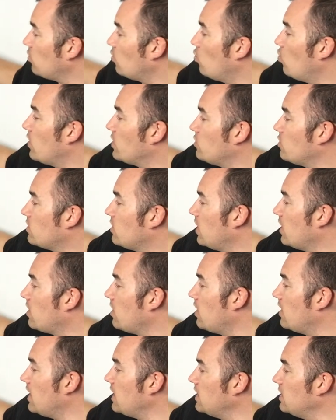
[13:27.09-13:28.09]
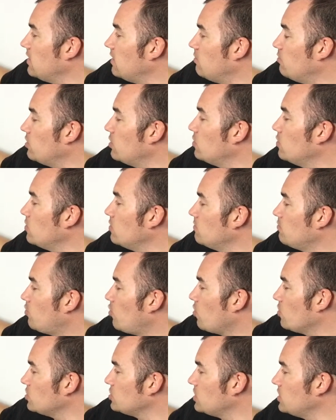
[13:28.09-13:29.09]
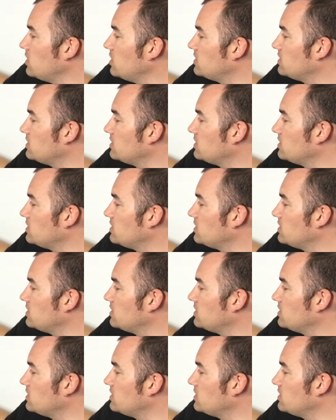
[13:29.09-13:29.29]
When you click on any of the blue portion,